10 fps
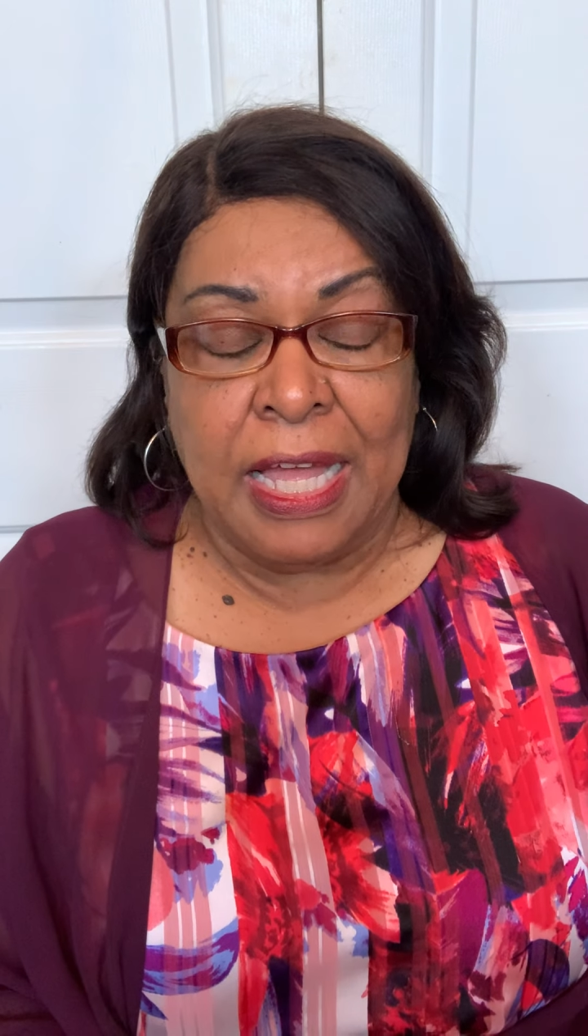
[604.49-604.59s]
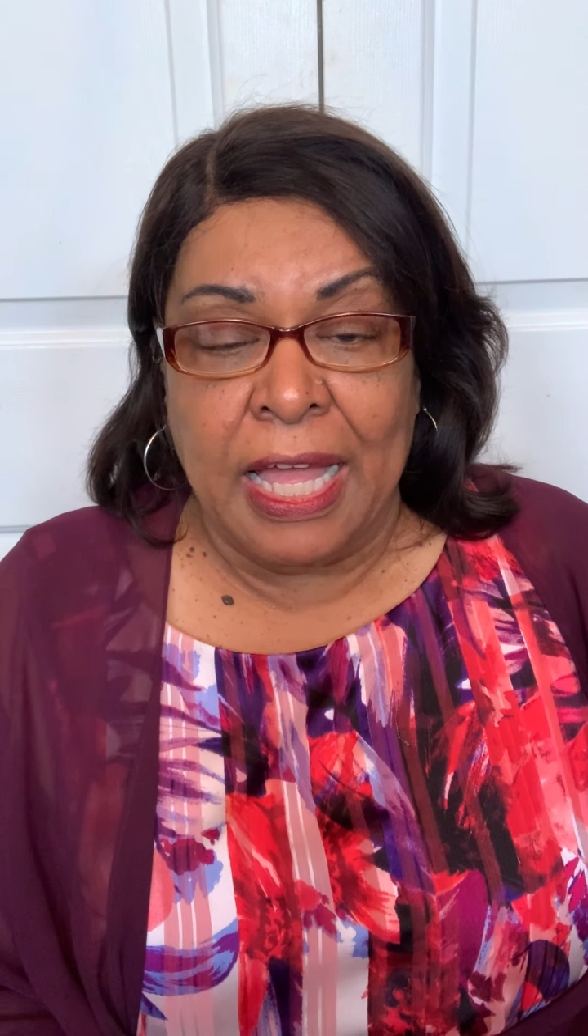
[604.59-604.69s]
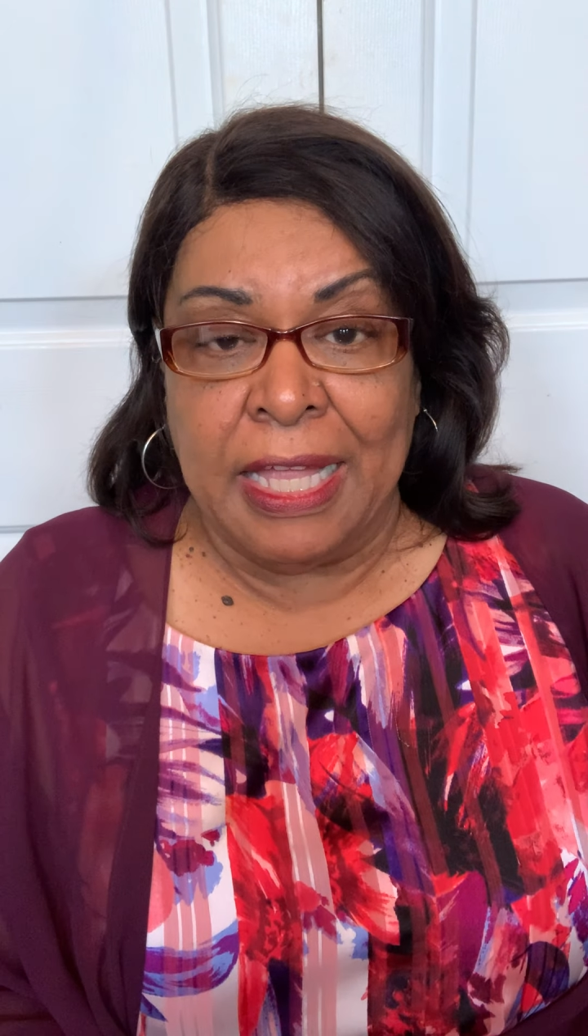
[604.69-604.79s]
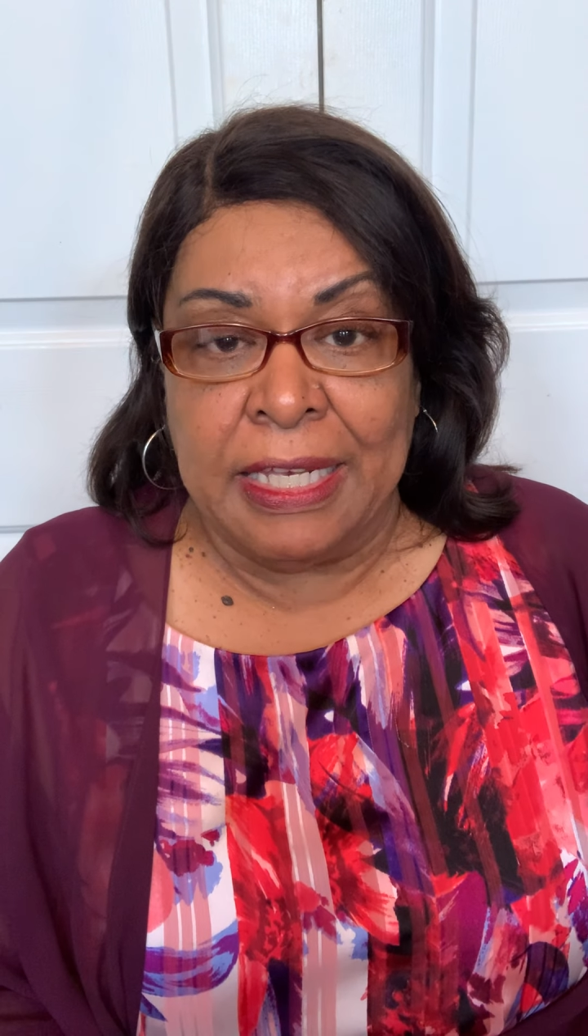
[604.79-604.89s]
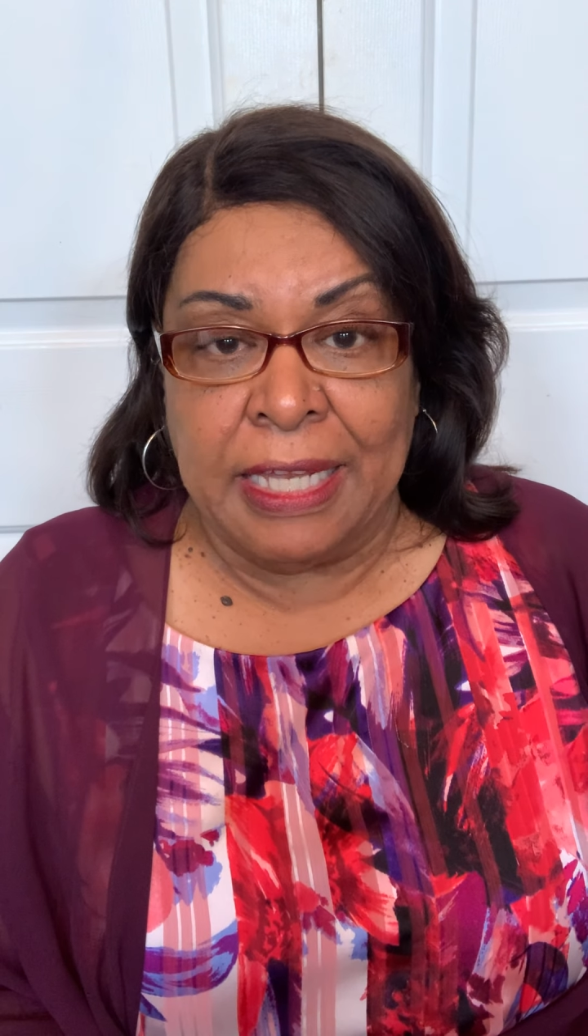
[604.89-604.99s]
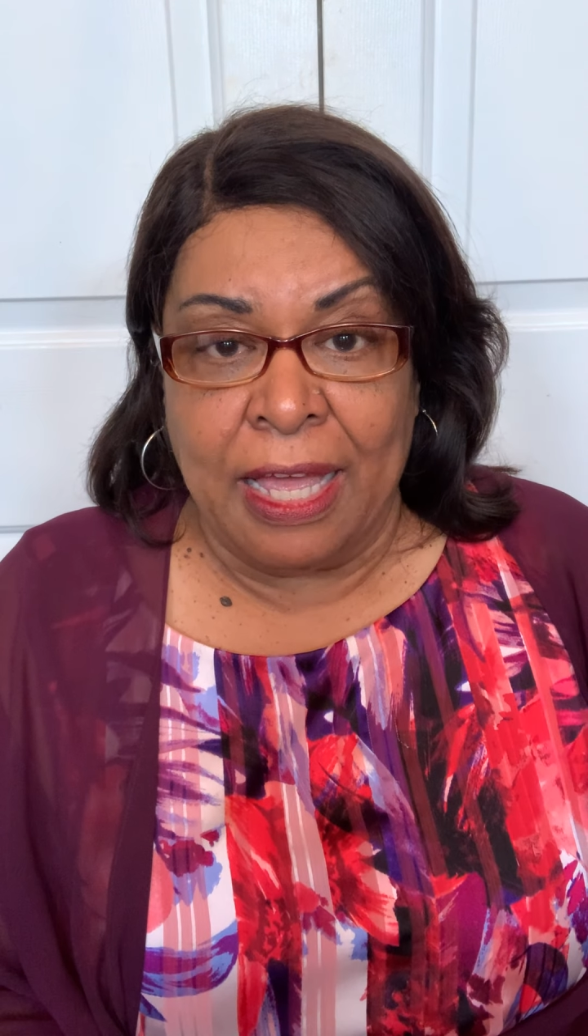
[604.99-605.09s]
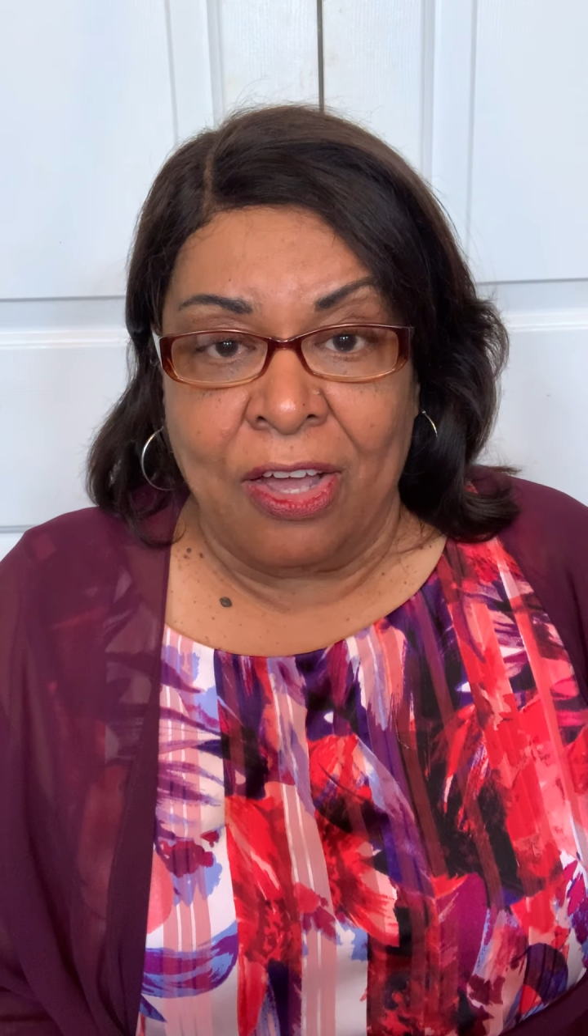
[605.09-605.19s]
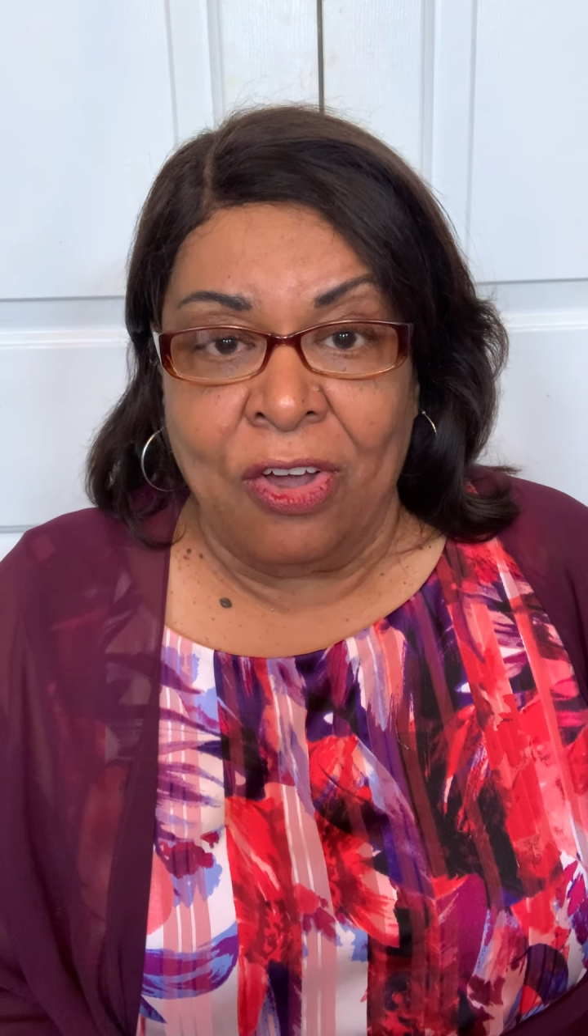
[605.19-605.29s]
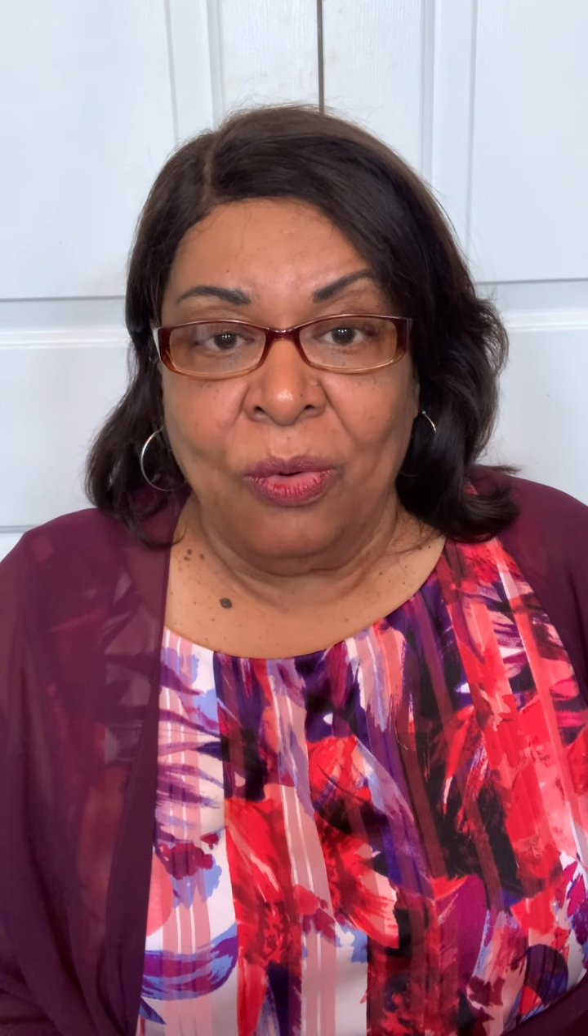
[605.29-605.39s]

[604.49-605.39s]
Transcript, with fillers: And now